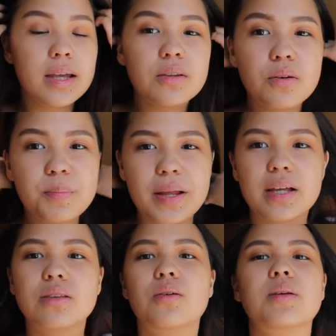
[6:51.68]
And
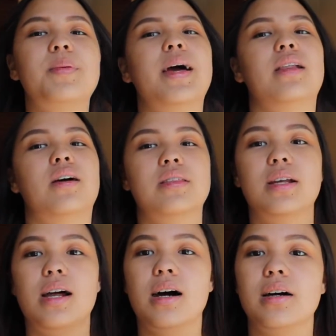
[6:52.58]
don't apply a lot
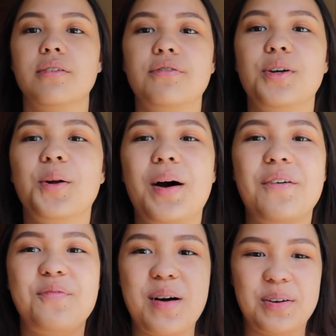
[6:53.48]
na lang if you don't
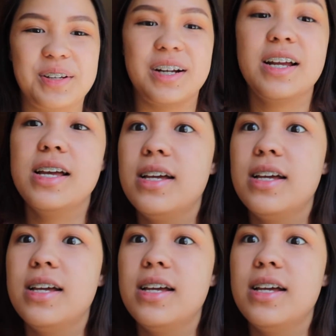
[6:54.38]
have powder